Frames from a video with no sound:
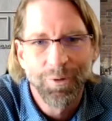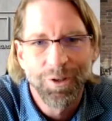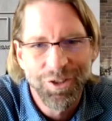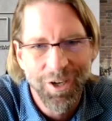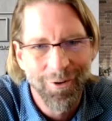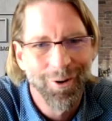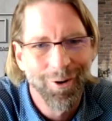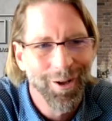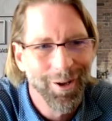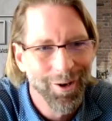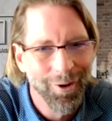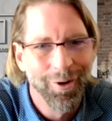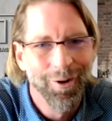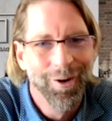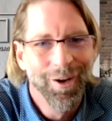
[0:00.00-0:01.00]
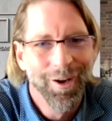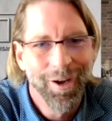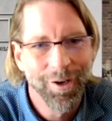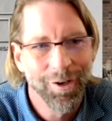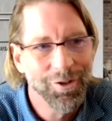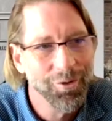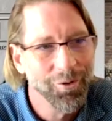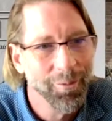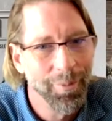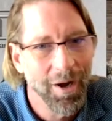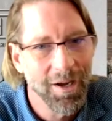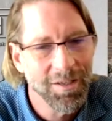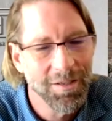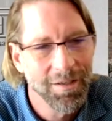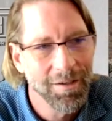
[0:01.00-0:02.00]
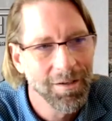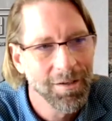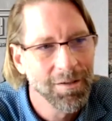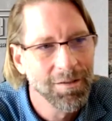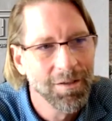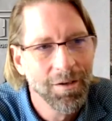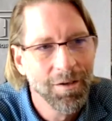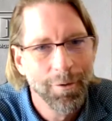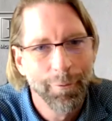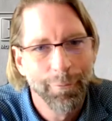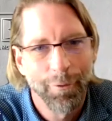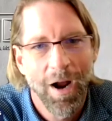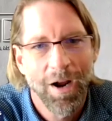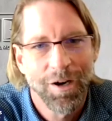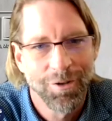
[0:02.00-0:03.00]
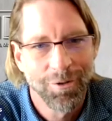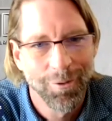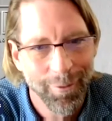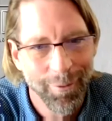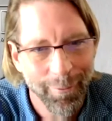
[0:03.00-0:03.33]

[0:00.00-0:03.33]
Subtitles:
But generally, your initial deposit is fractional.